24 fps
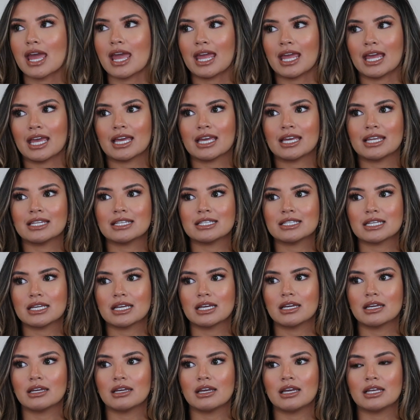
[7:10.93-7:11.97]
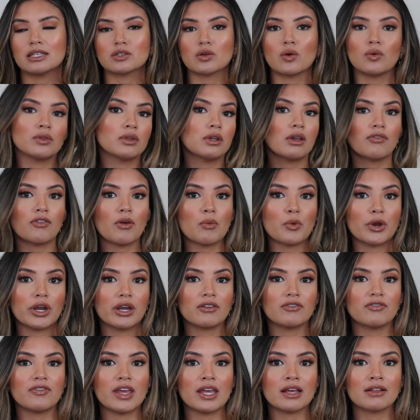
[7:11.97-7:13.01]
and it's only if I'm
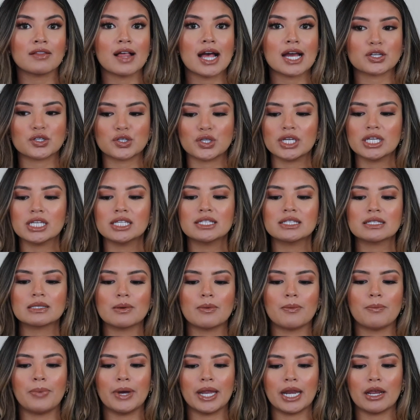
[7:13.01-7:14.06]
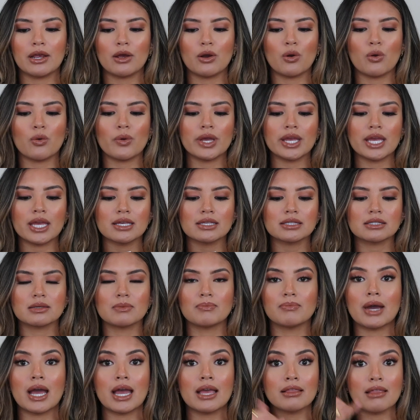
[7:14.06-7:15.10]
wearing fake lashes, but I always,
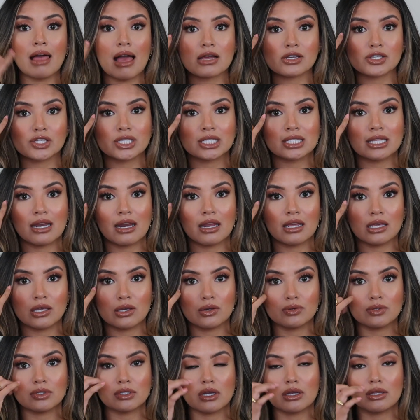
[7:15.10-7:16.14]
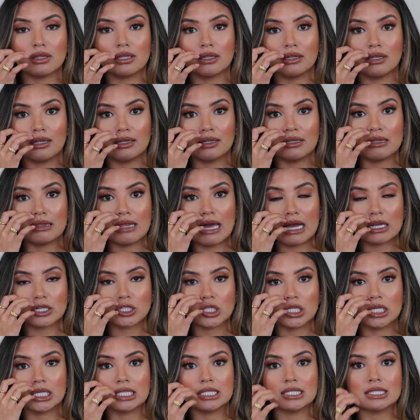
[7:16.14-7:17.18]
my lashes that I use are the Lily
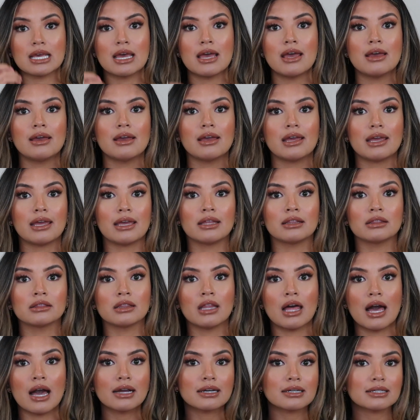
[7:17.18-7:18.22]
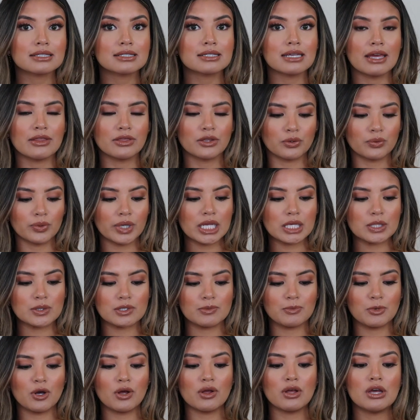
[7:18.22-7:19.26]
lashes in Luxe, and they're
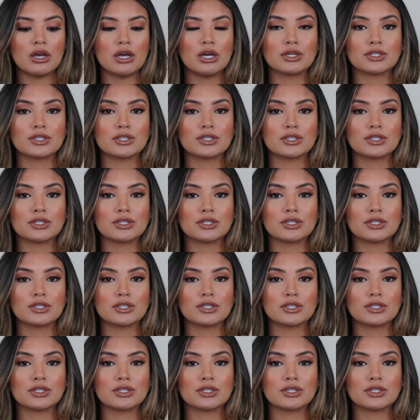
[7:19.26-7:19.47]
reusable.